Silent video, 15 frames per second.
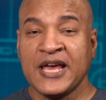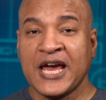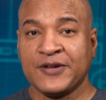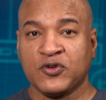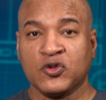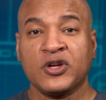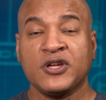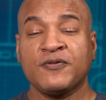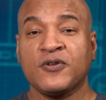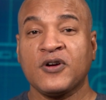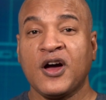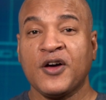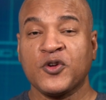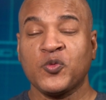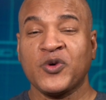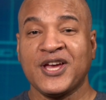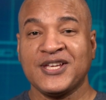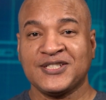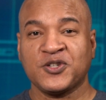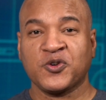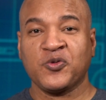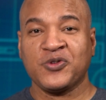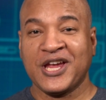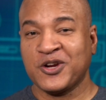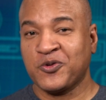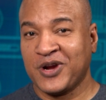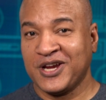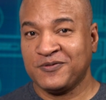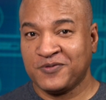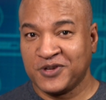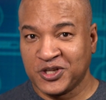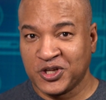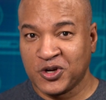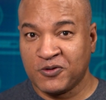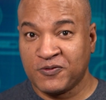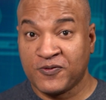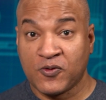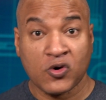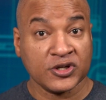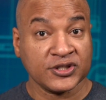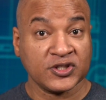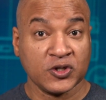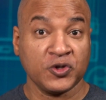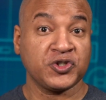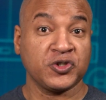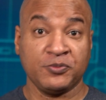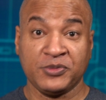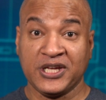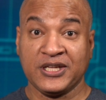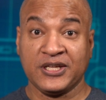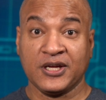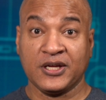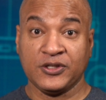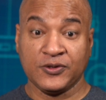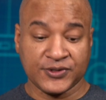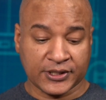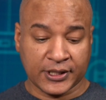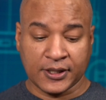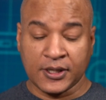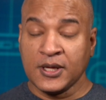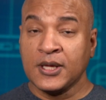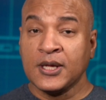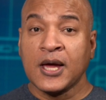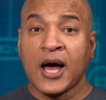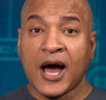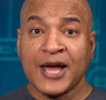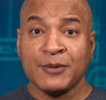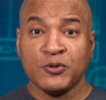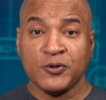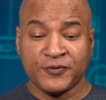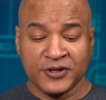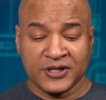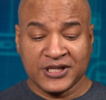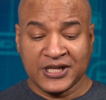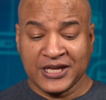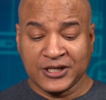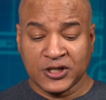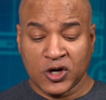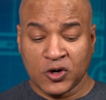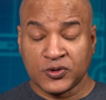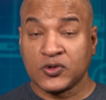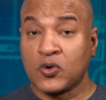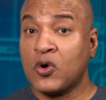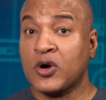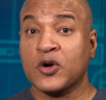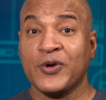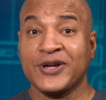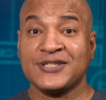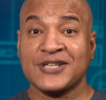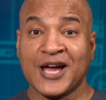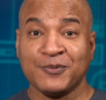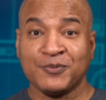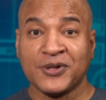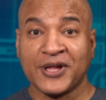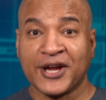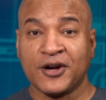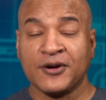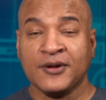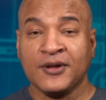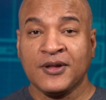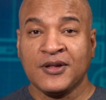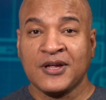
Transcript: And if you're looking for other ways to create great video for social media using iMovie, Keynote, or QuickTime Player,